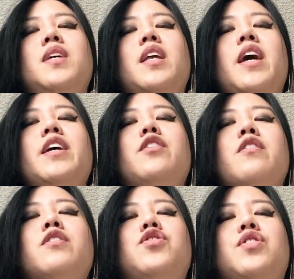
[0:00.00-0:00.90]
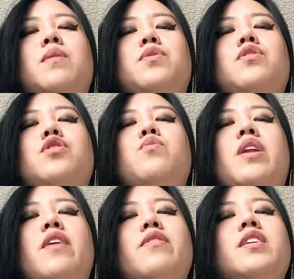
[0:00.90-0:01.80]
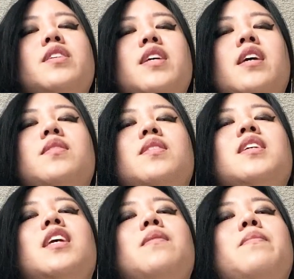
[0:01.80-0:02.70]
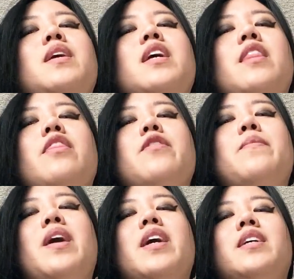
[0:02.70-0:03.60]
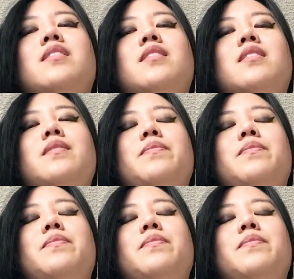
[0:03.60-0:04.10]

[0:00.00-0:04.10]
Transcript: and I encourage subs to do whatever it takes to keep me in their mind.